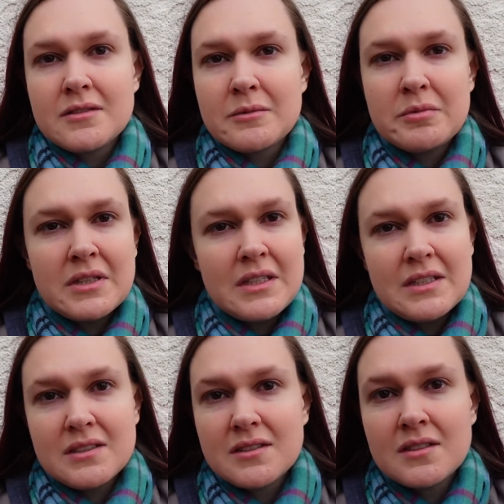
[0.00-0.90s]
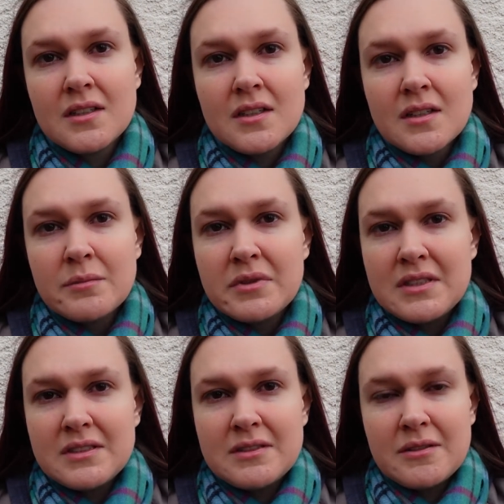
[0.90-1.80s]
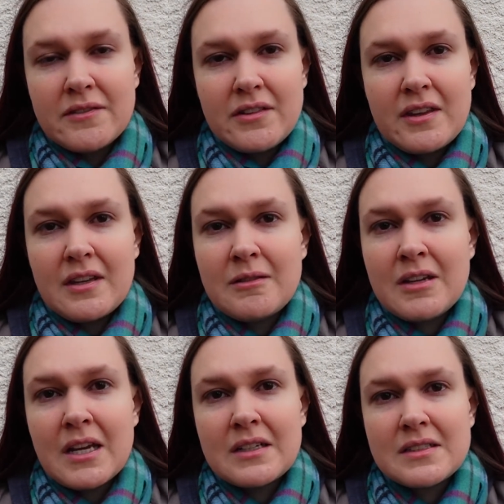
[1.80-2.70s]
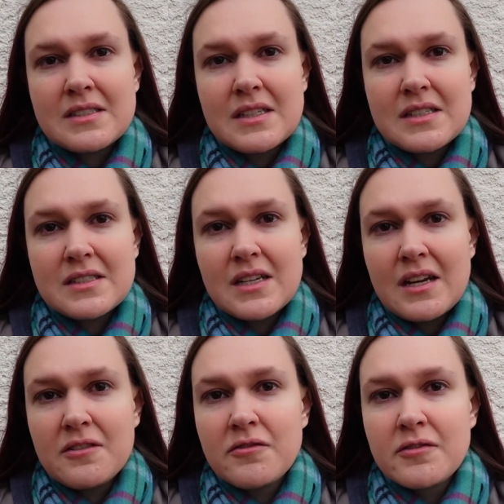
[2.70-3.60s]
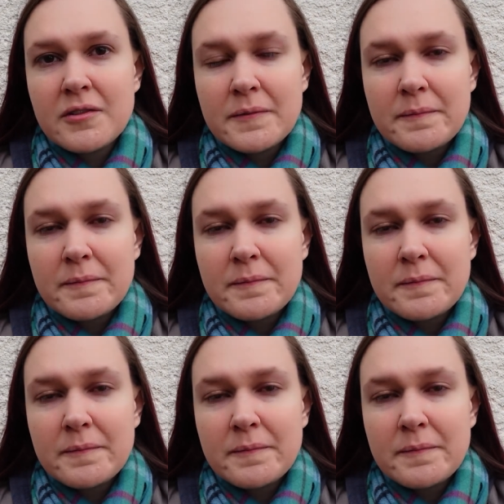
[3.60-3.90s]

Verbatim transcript: So please, please do everything you can to stay safe.